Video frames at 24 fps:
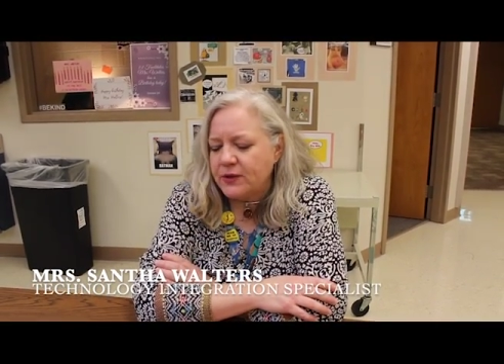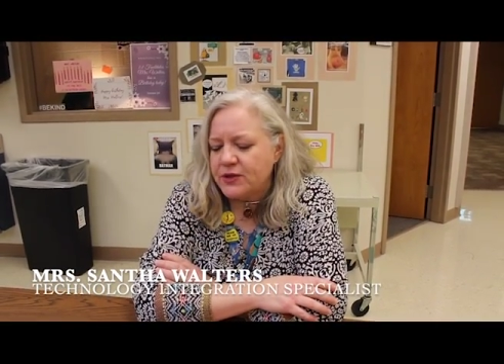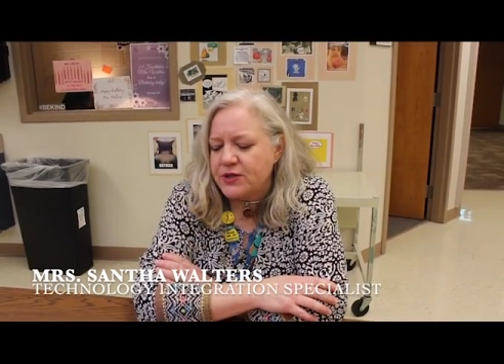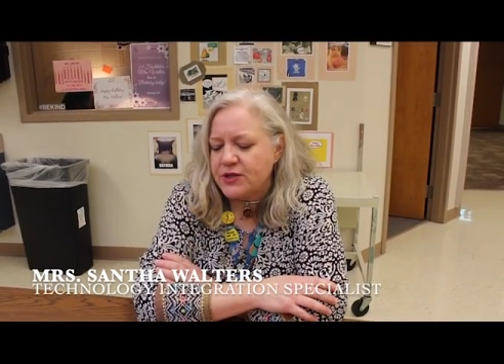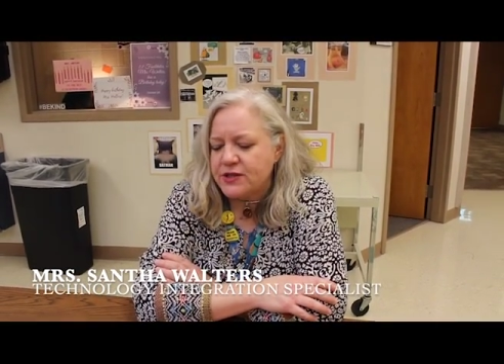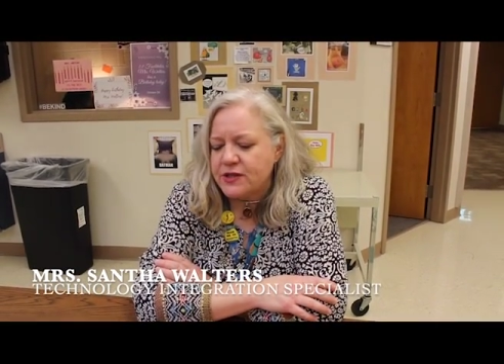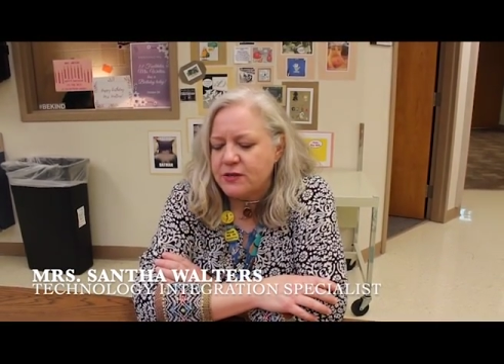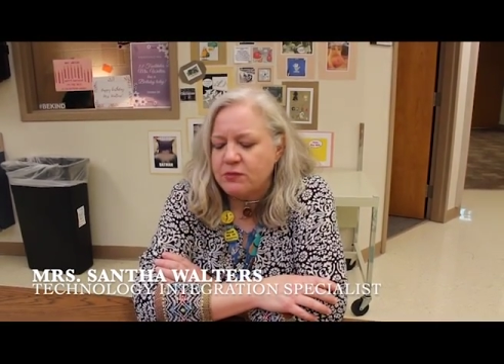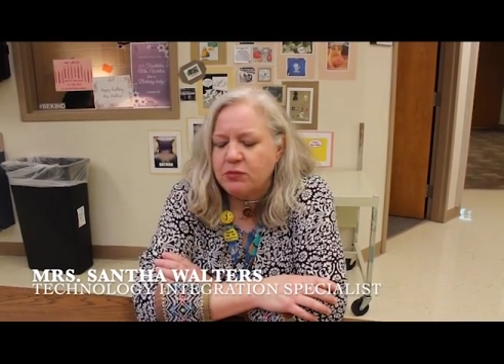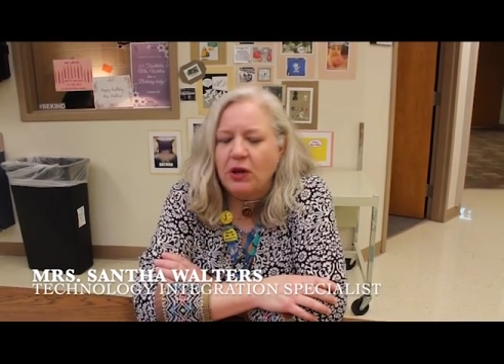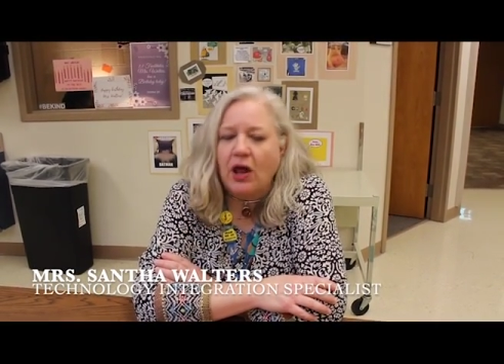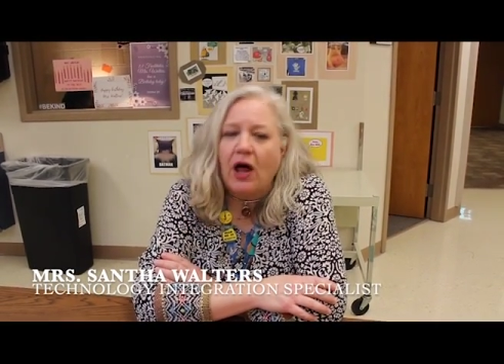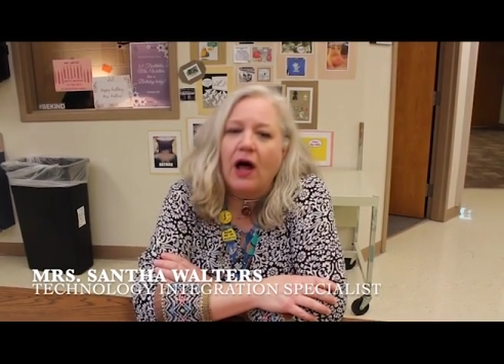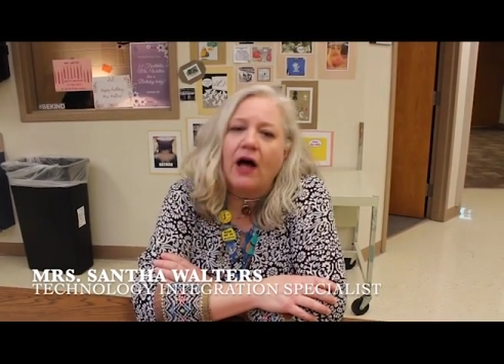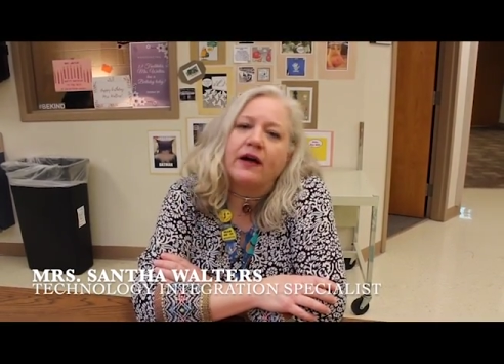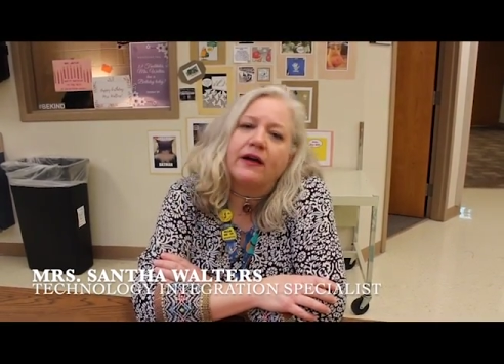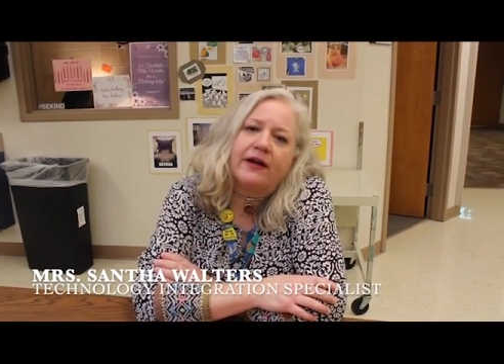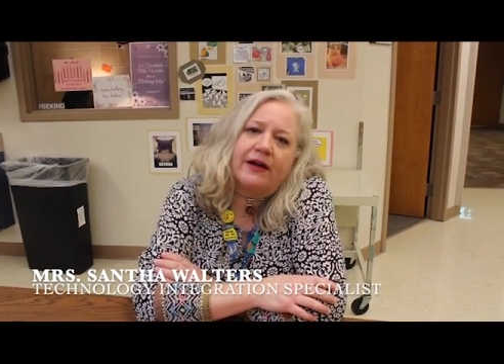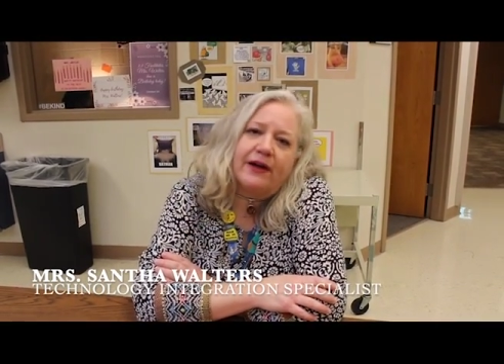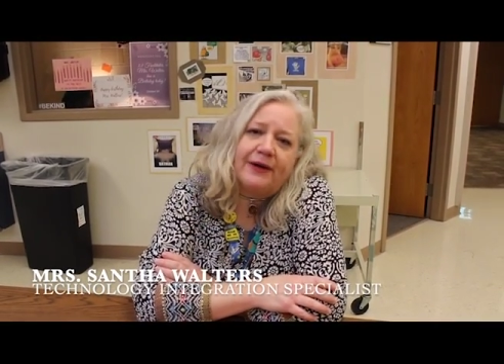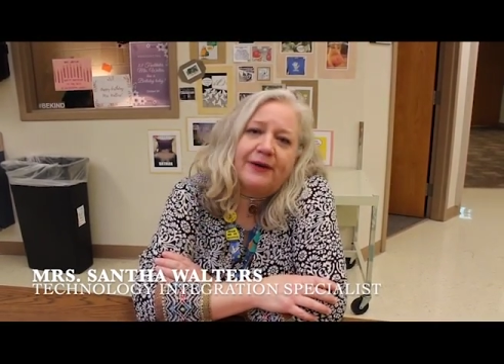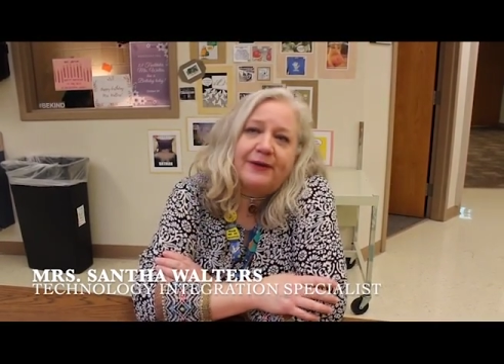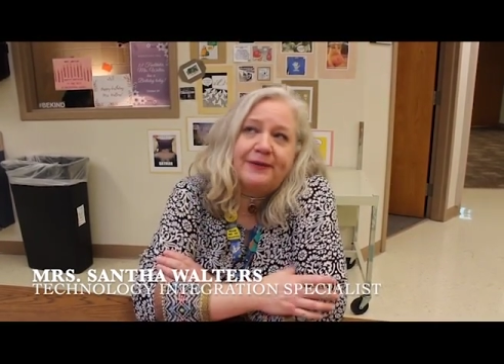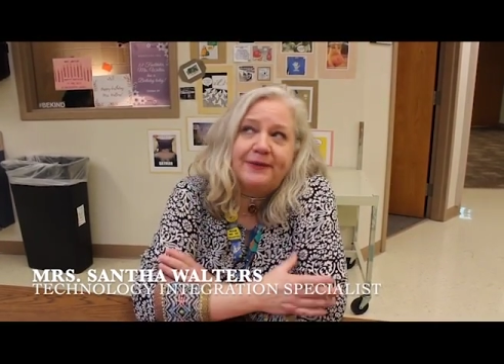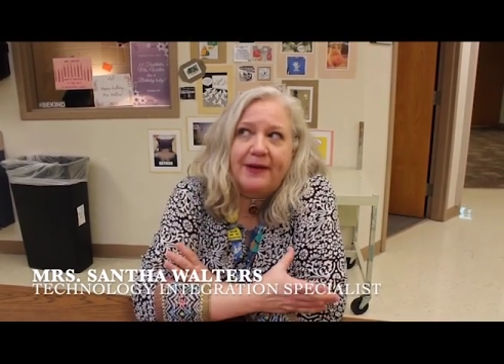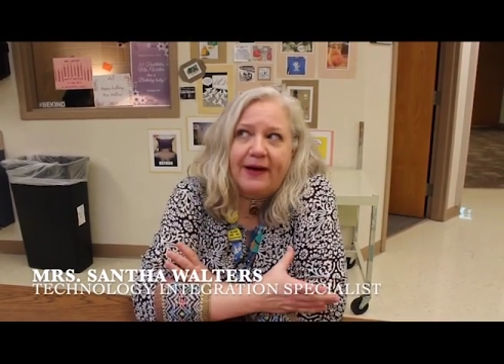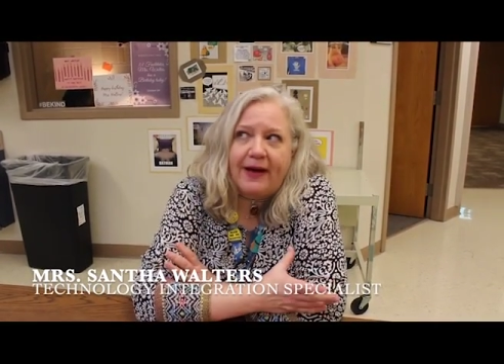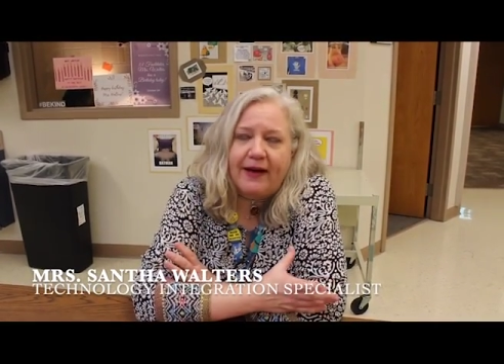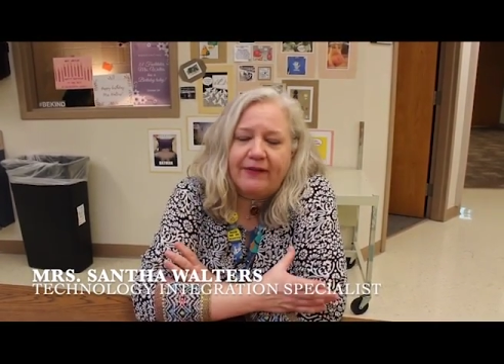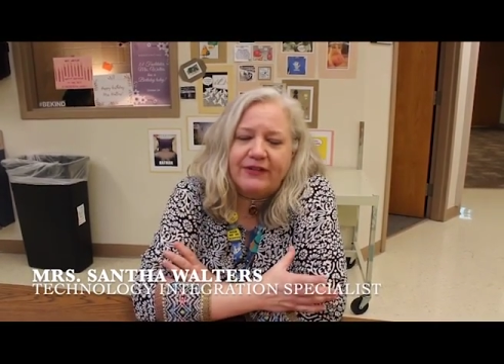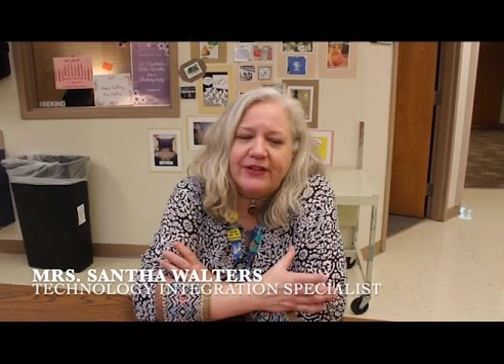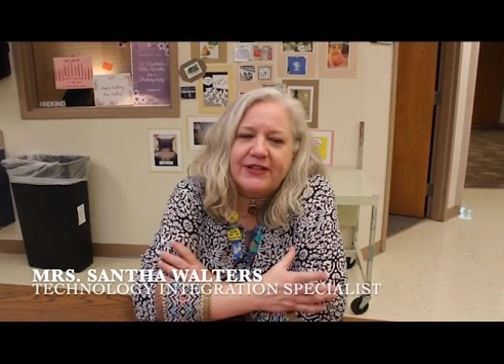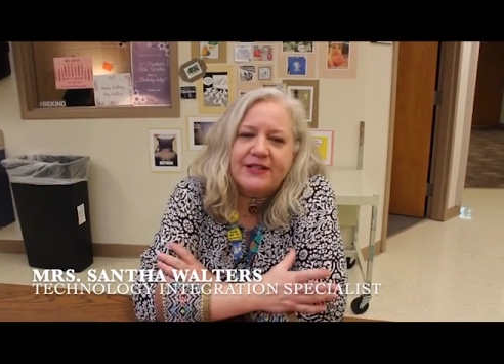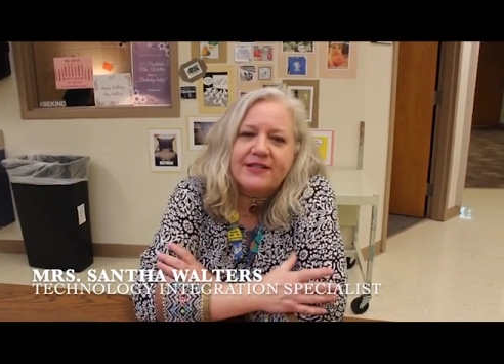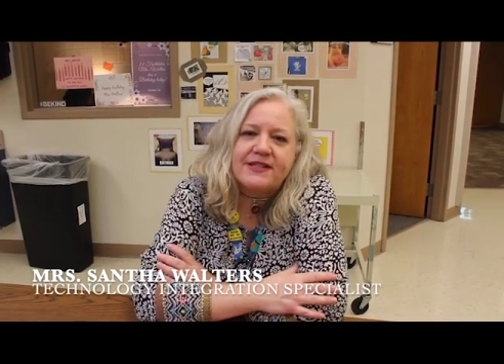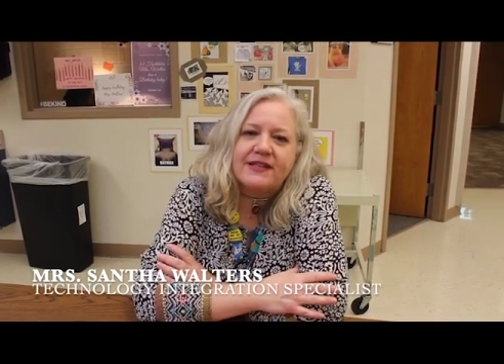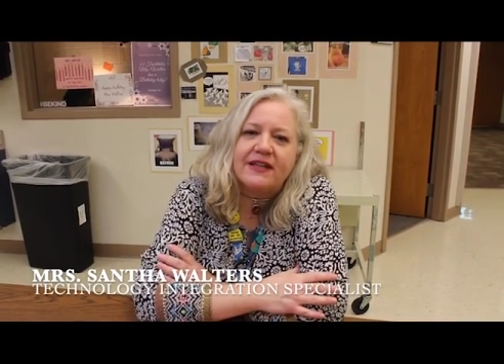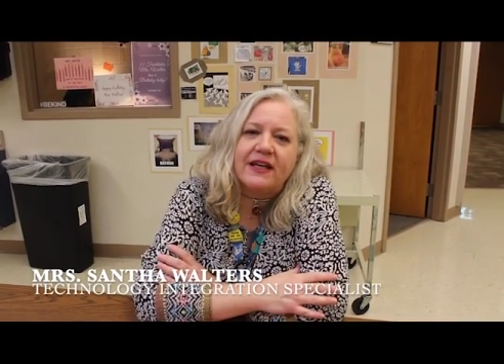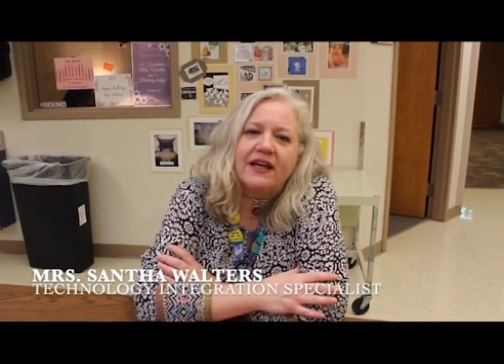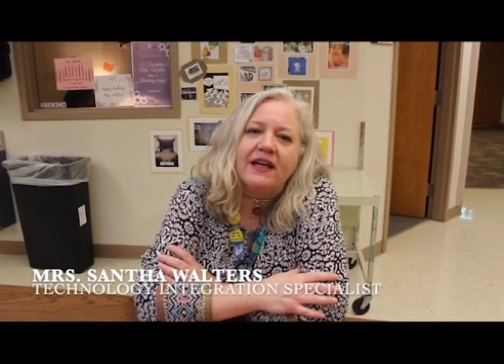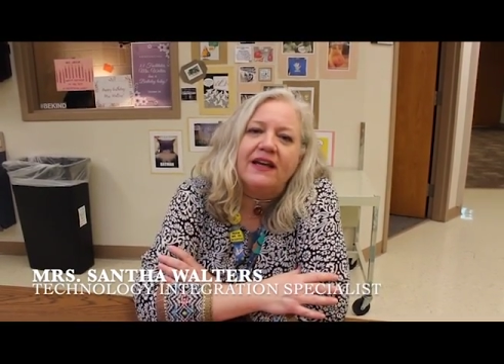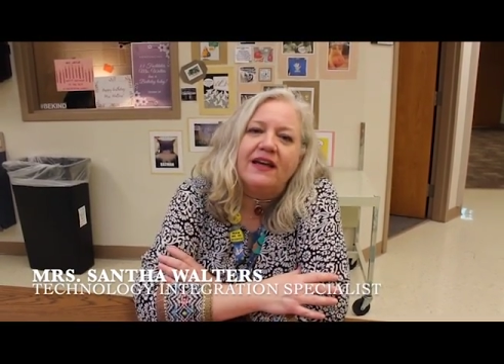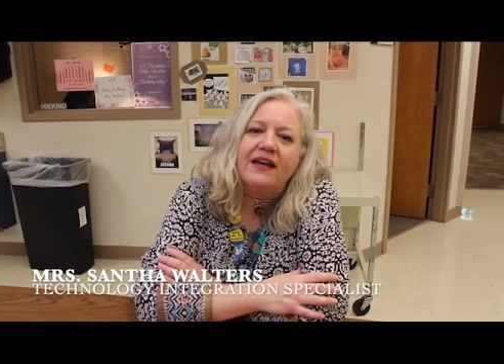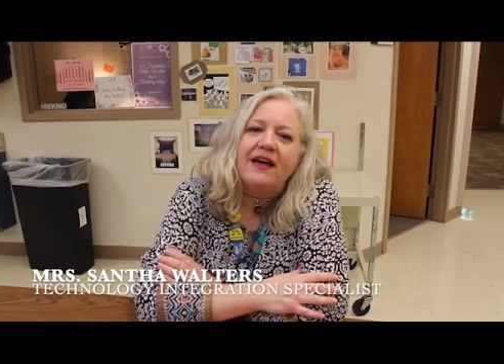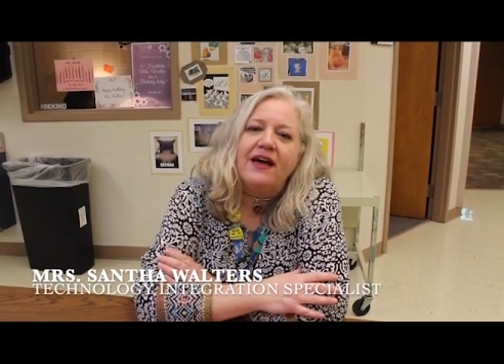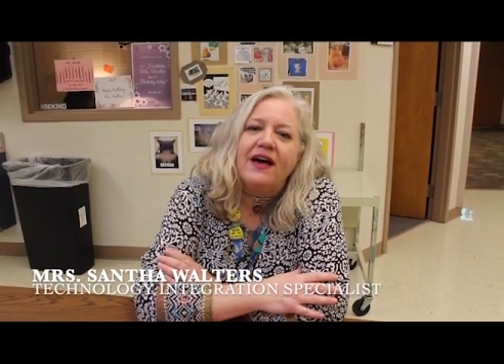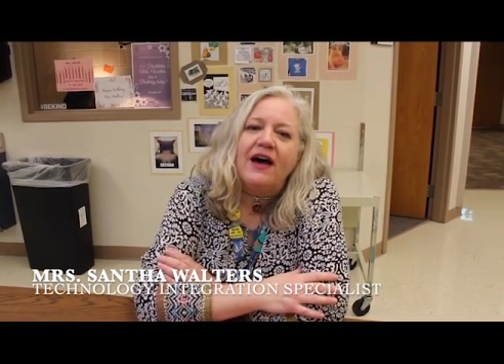which is a block code, obviously.